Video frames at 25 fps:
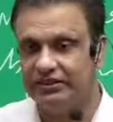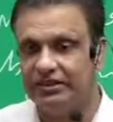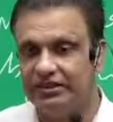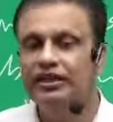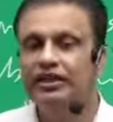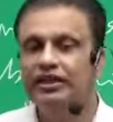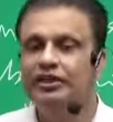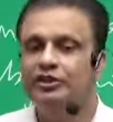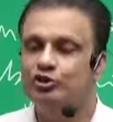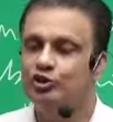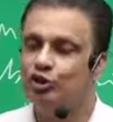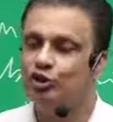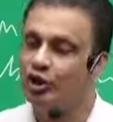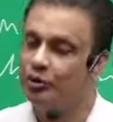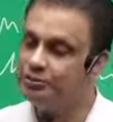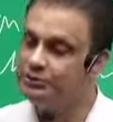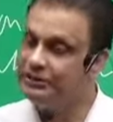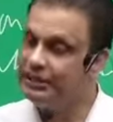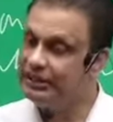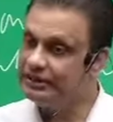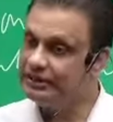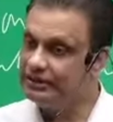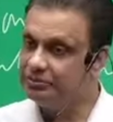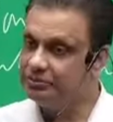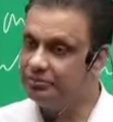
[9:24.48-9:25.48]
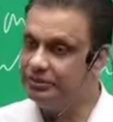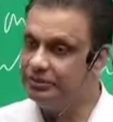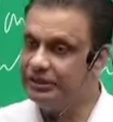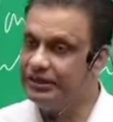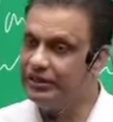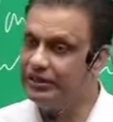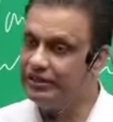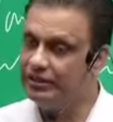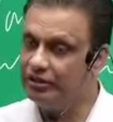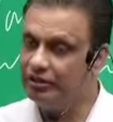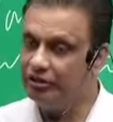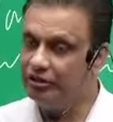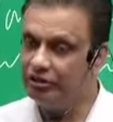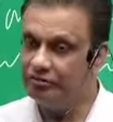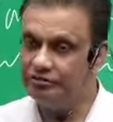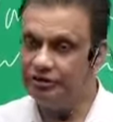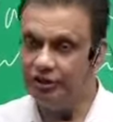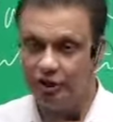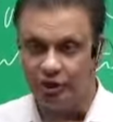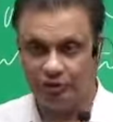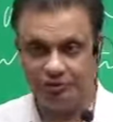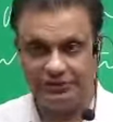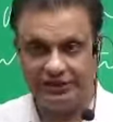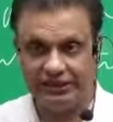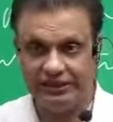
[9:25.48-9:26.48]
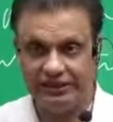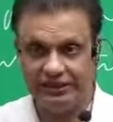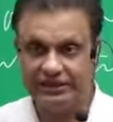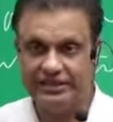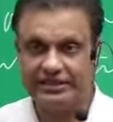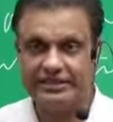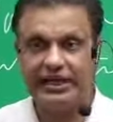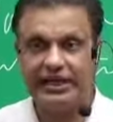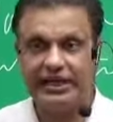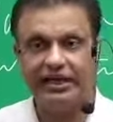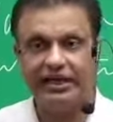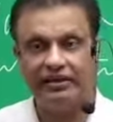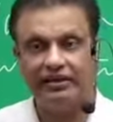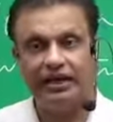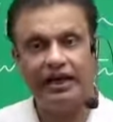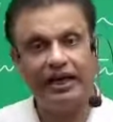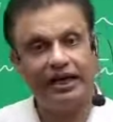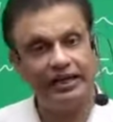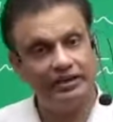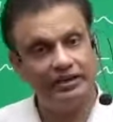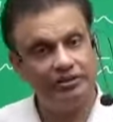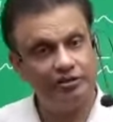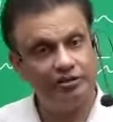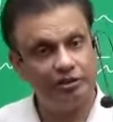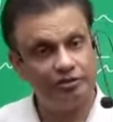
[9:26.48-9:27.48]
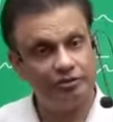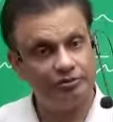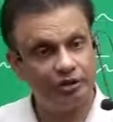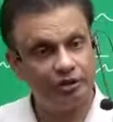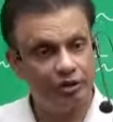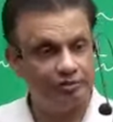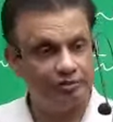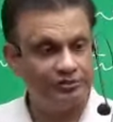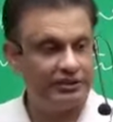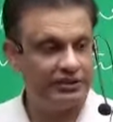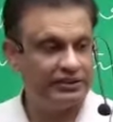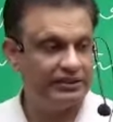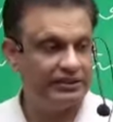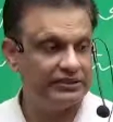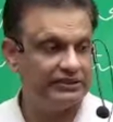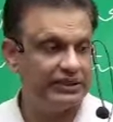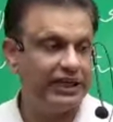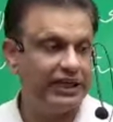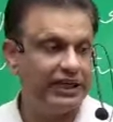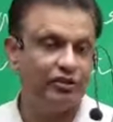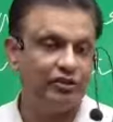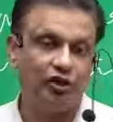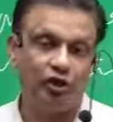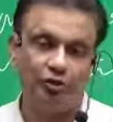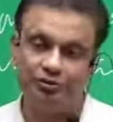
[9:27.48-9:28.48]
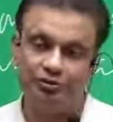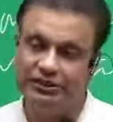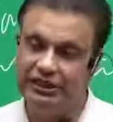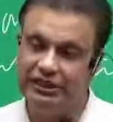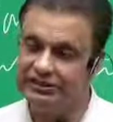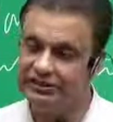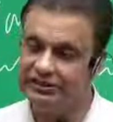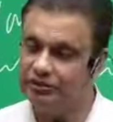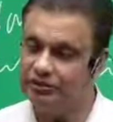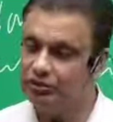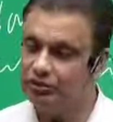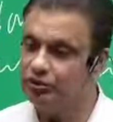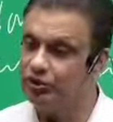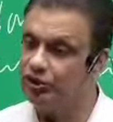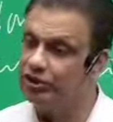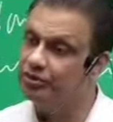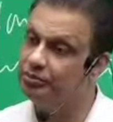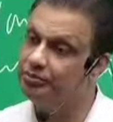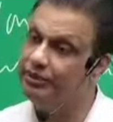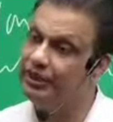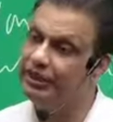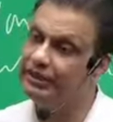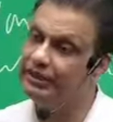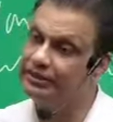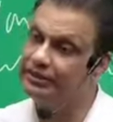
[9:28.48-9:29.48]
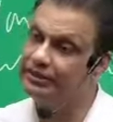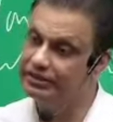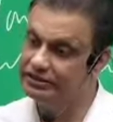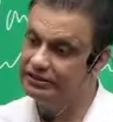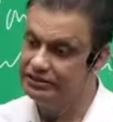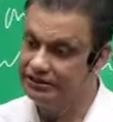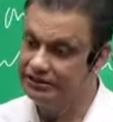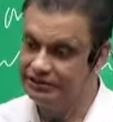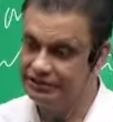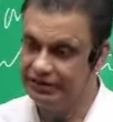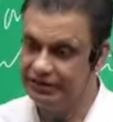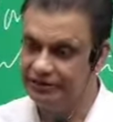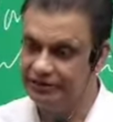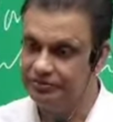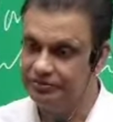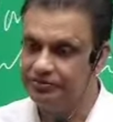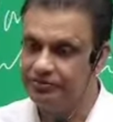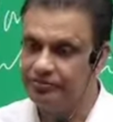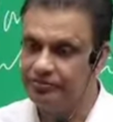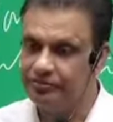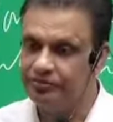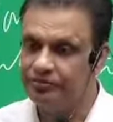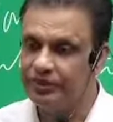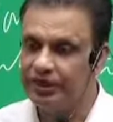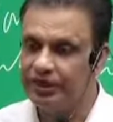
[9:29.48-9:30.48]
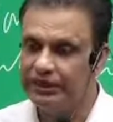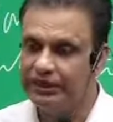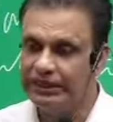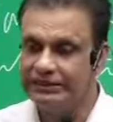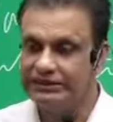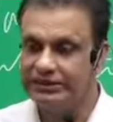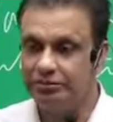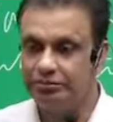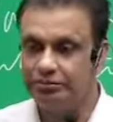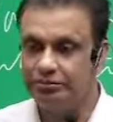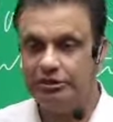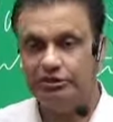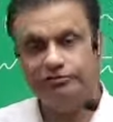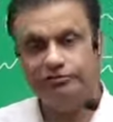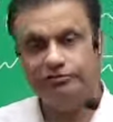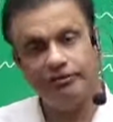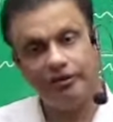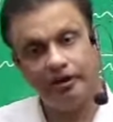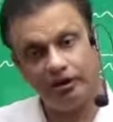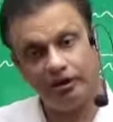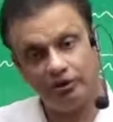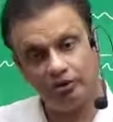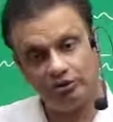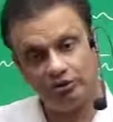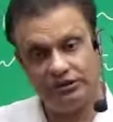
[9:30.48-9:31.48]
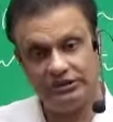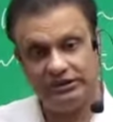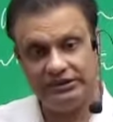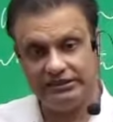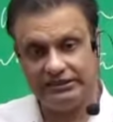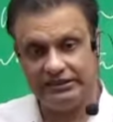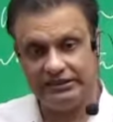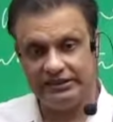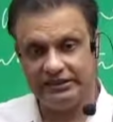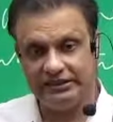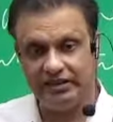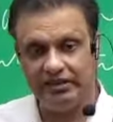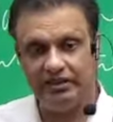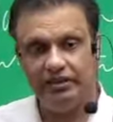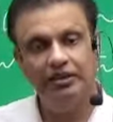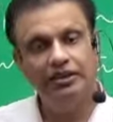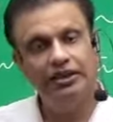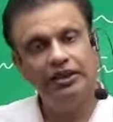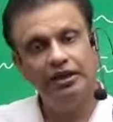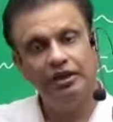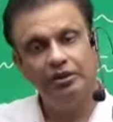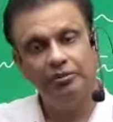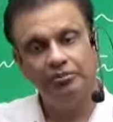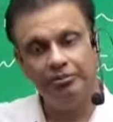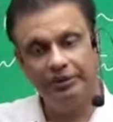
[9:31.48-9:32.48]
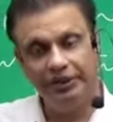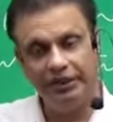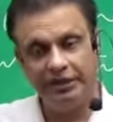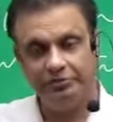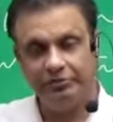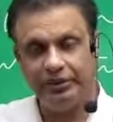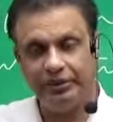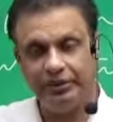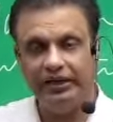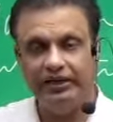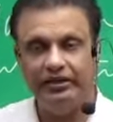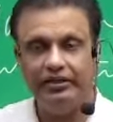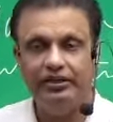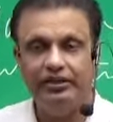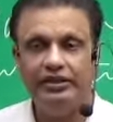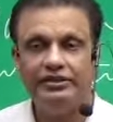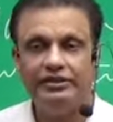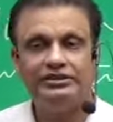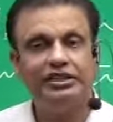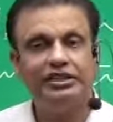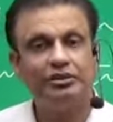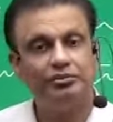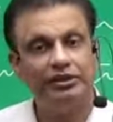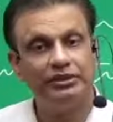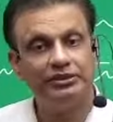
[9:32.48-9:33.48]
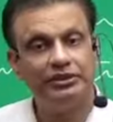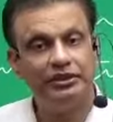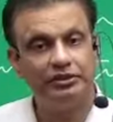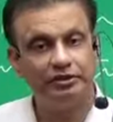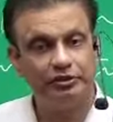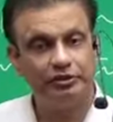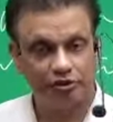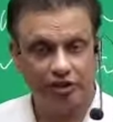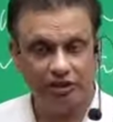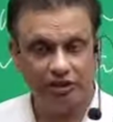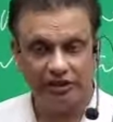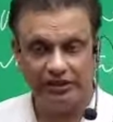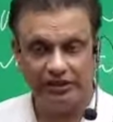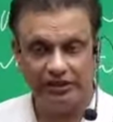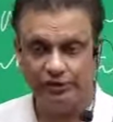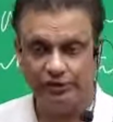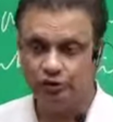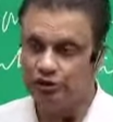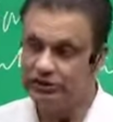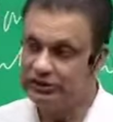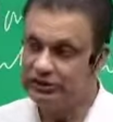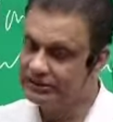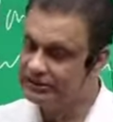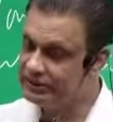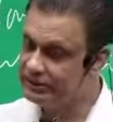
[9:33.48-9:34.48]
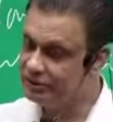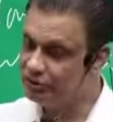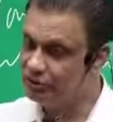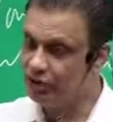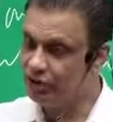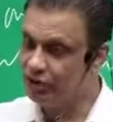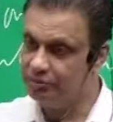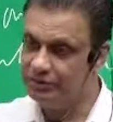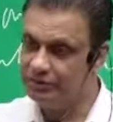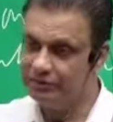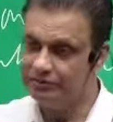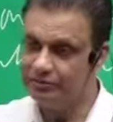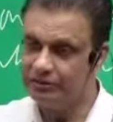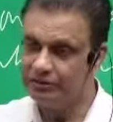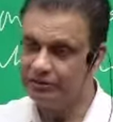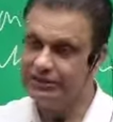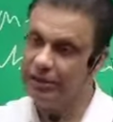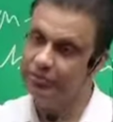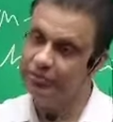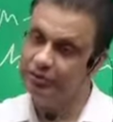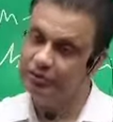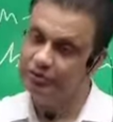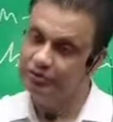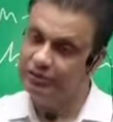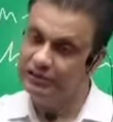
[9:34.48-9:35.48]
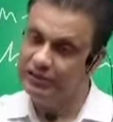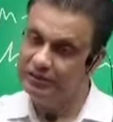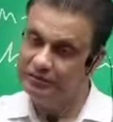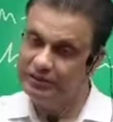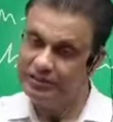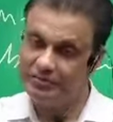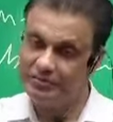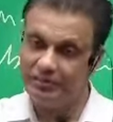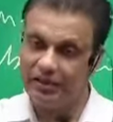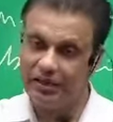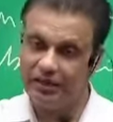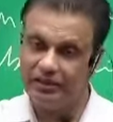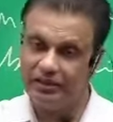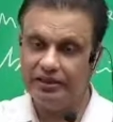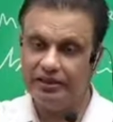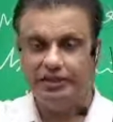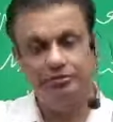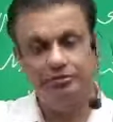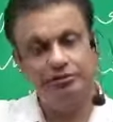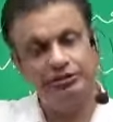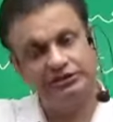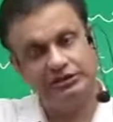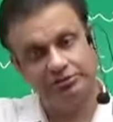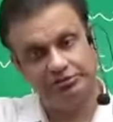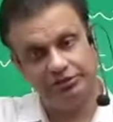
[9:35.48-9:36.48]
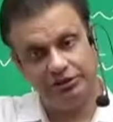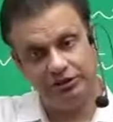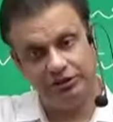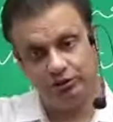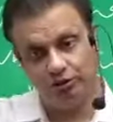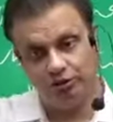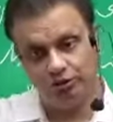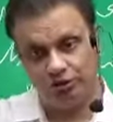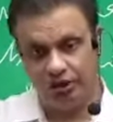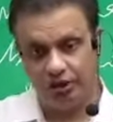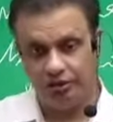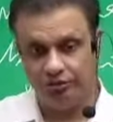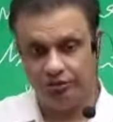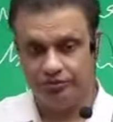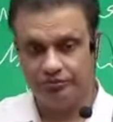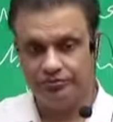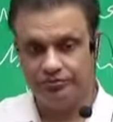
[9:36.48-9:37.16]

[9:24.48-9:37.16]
So object, meaning of the object is that, idea of the object is that objects do not make a decision. They simply follow the decision made by some other authority. So this is an object, for example, if you leave this marker, it will simply go down